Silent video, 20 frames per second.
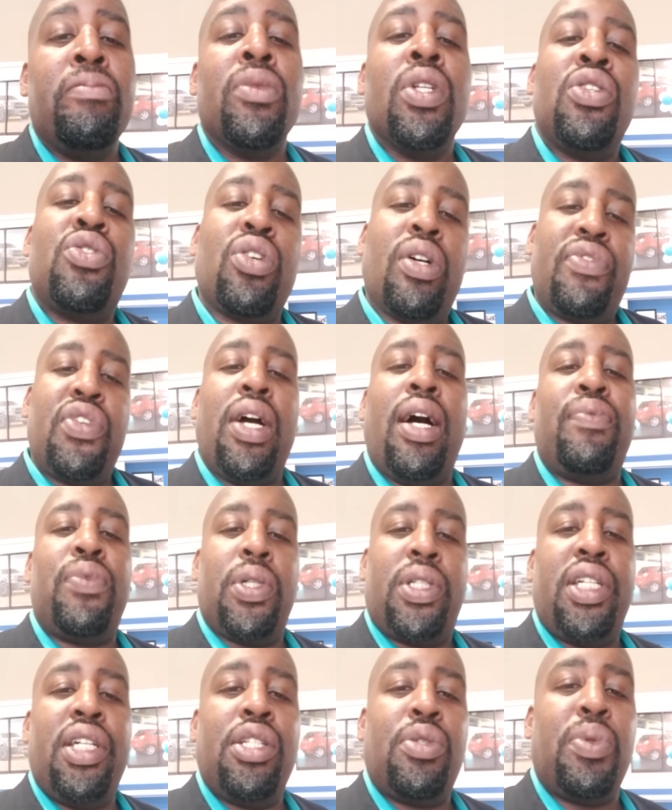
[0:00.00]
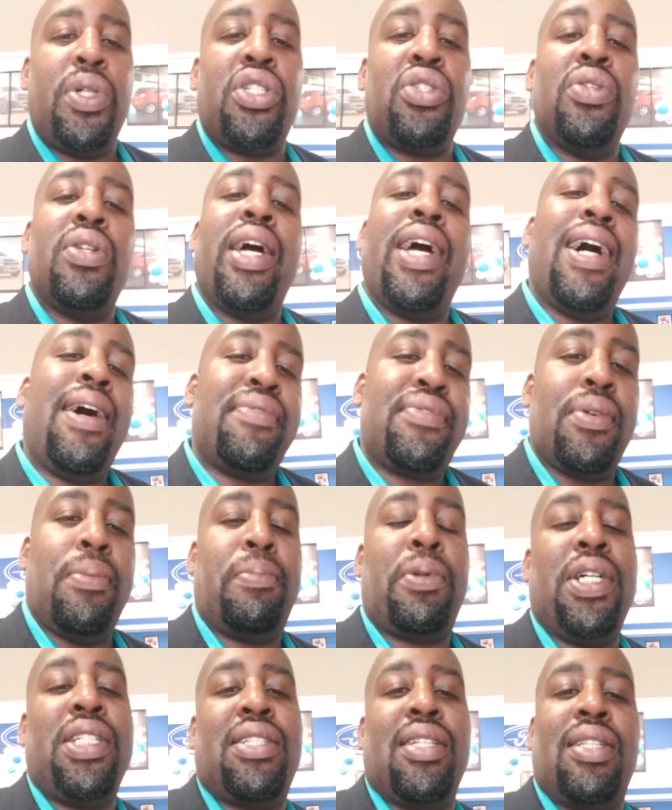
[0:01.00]
So if you have your kids with you, they have some
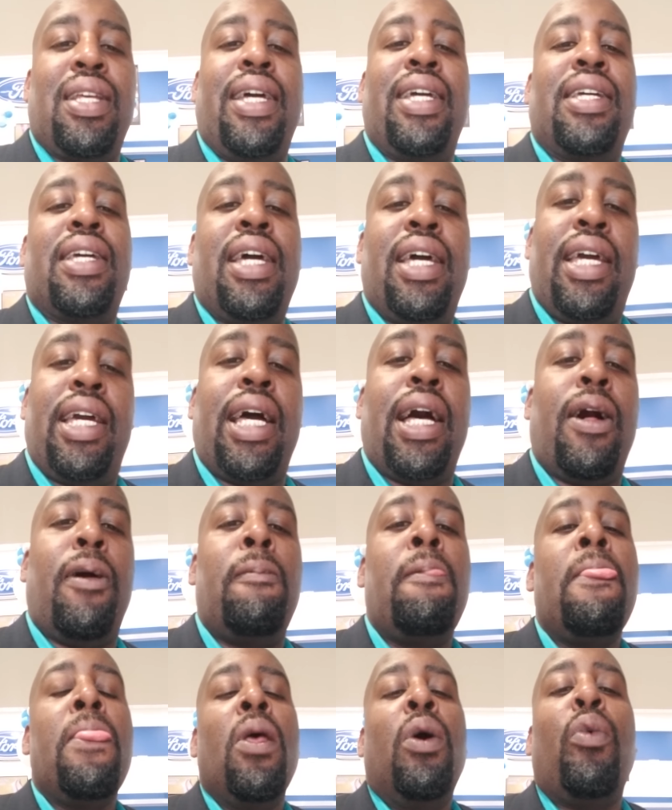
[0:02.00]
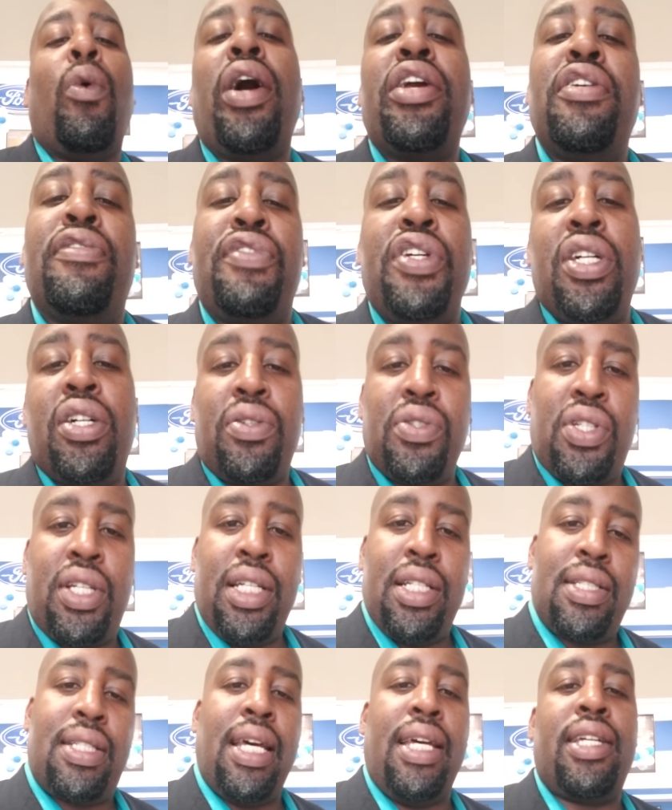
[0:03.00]
place that they can hang out while your vehicle's
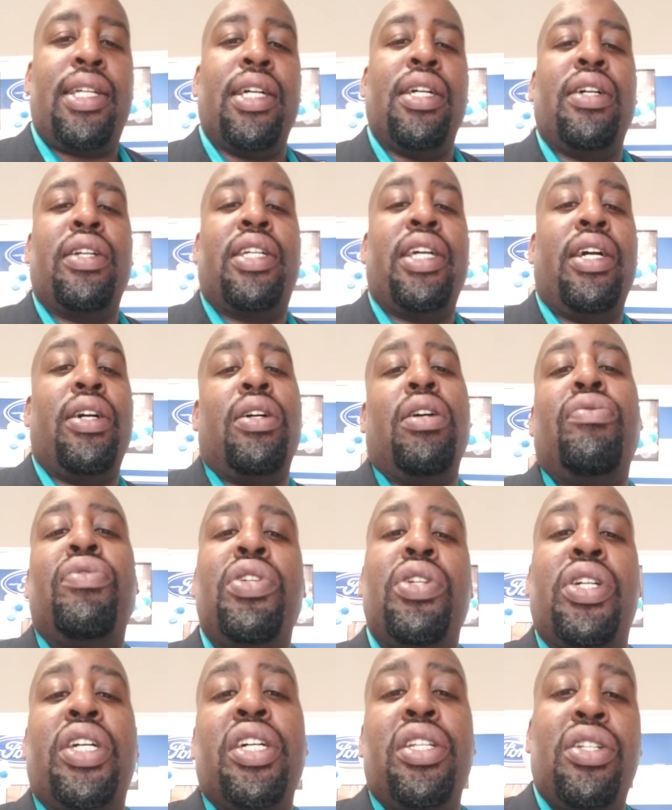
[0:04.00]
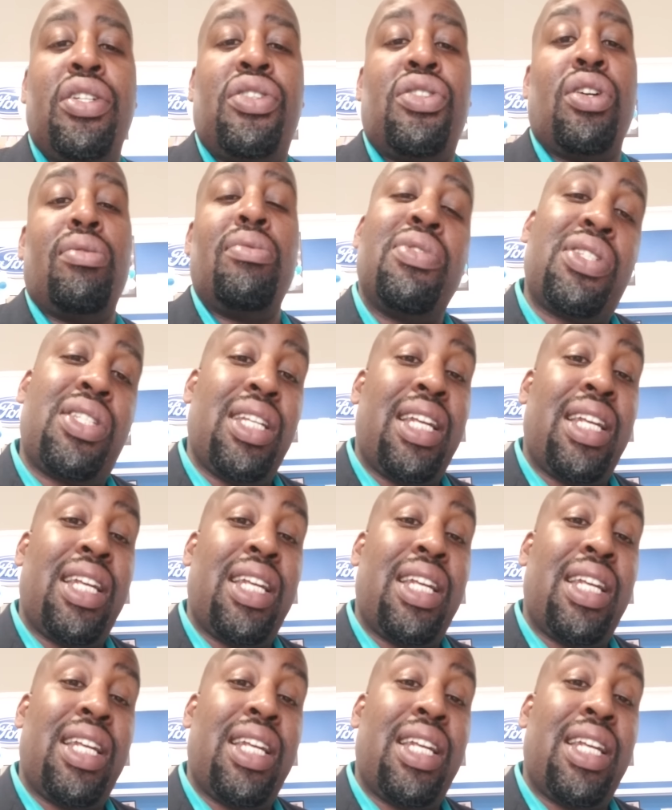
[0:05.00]
getting taken care of and you're getting the service.